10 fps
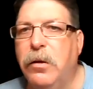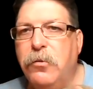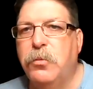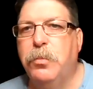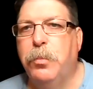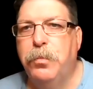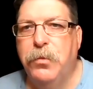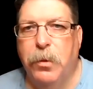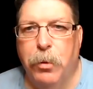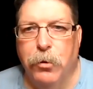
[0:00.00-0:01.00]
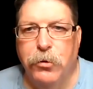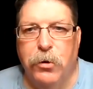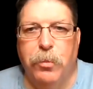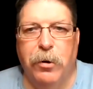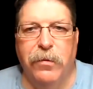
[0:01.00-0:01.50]
You know, there's the
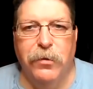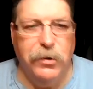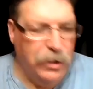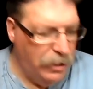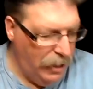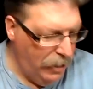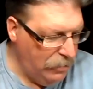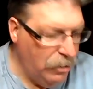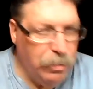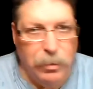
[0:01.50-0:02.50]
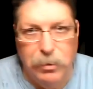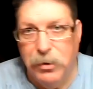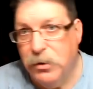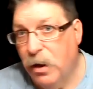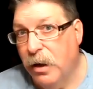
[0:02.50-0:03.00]
personal preference in that. Some
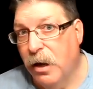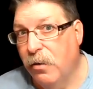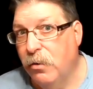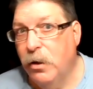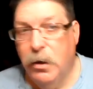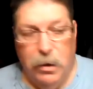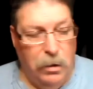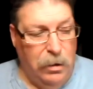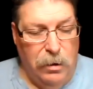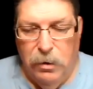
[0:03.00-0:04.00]
people just like having